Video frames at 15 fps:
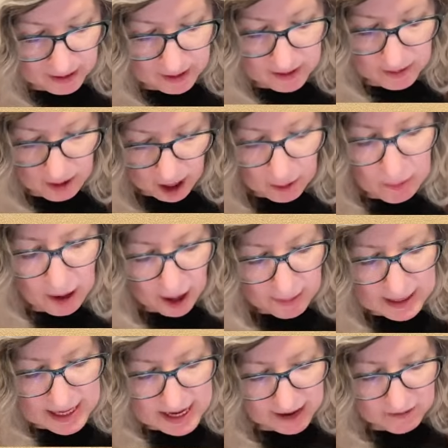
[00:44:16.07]
I'll probably
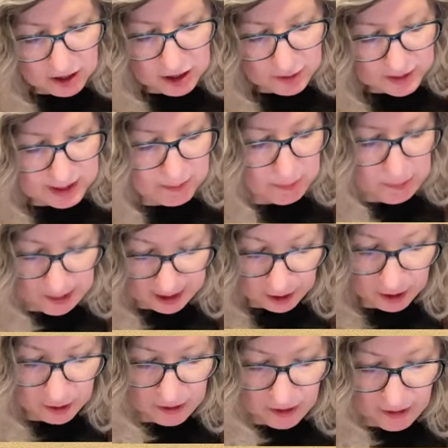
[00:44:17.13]
never use it
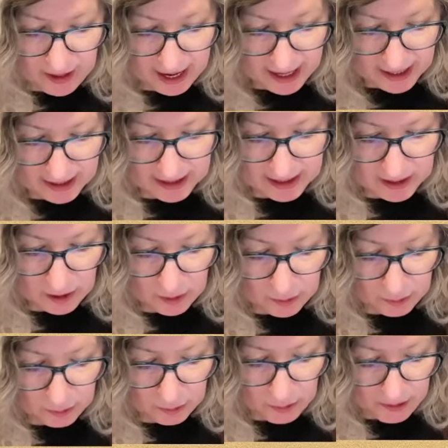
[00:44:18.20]
bigger than that,
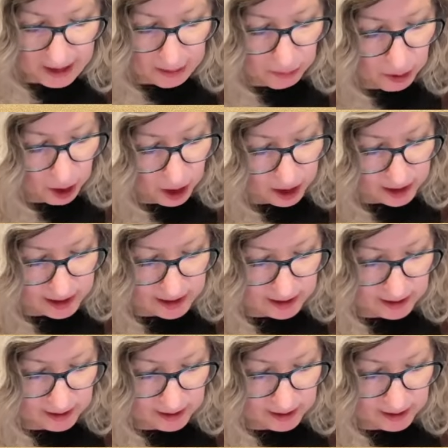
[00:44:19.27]
so that works.